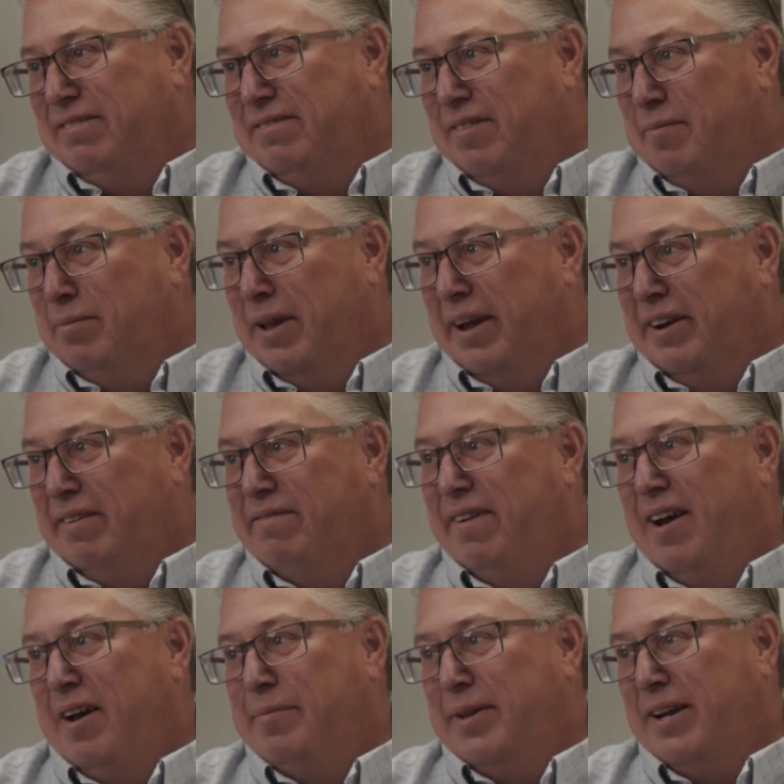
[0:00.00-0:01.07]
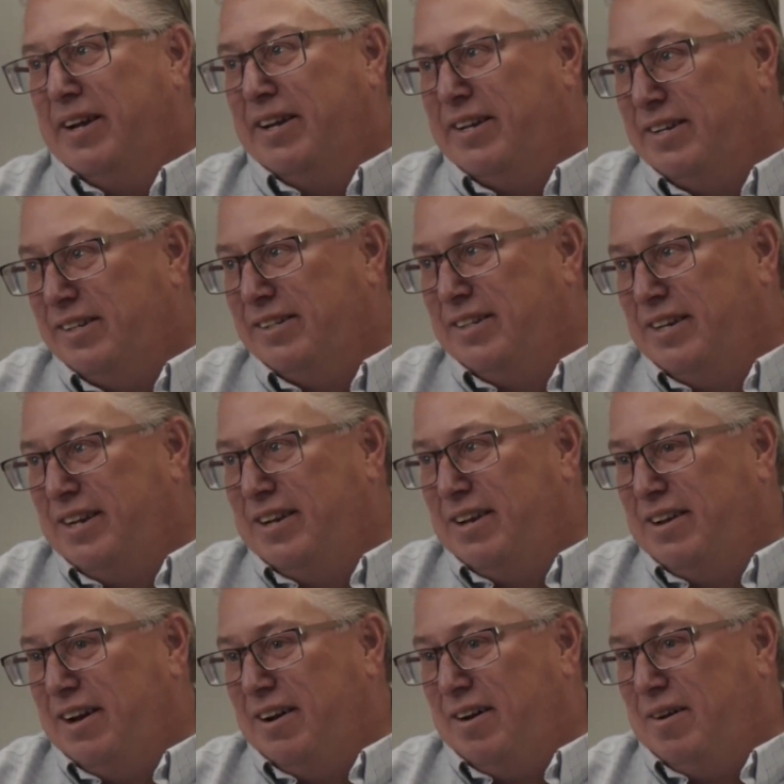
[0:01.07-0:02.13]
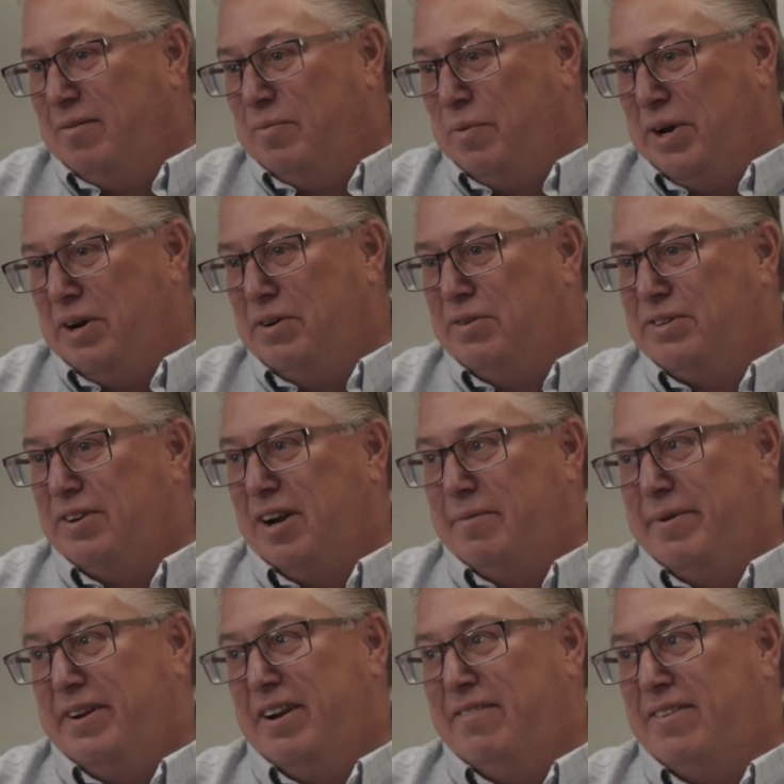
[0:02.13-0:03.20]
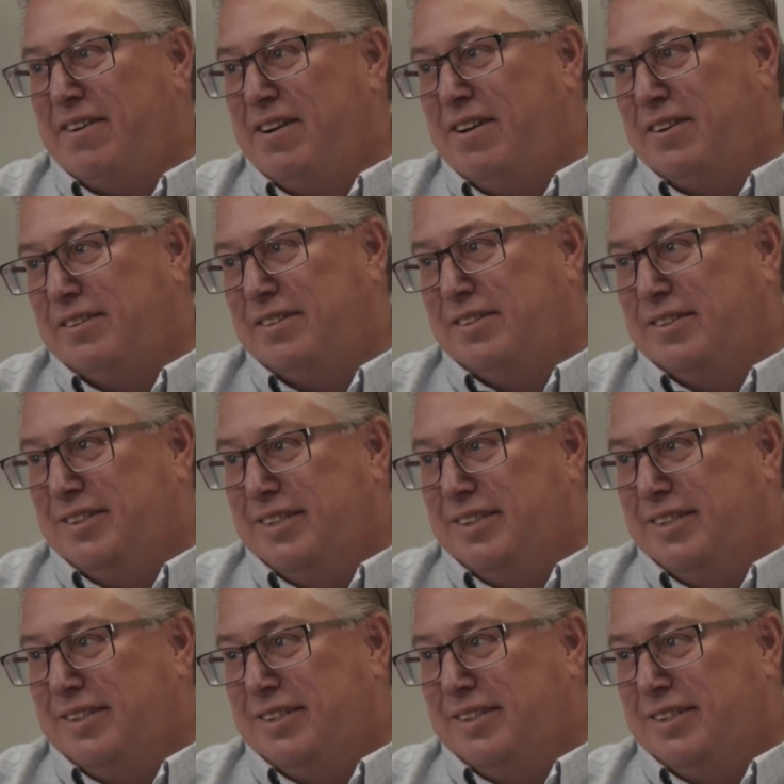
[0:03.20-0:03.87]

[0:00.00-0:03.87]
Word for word: of a blended family, um, we knew it was going to be difficult,